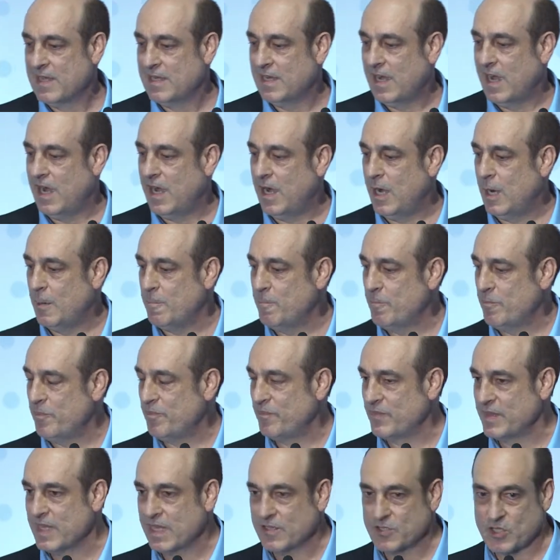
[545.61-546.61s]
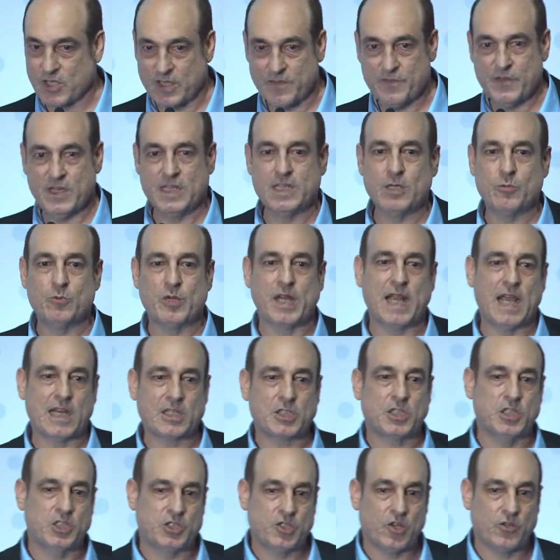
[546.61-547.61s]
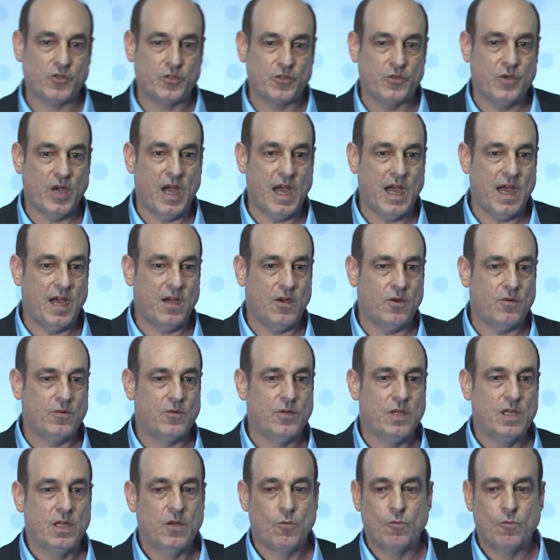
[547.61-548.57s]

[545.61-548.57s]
So the video would actually show you how,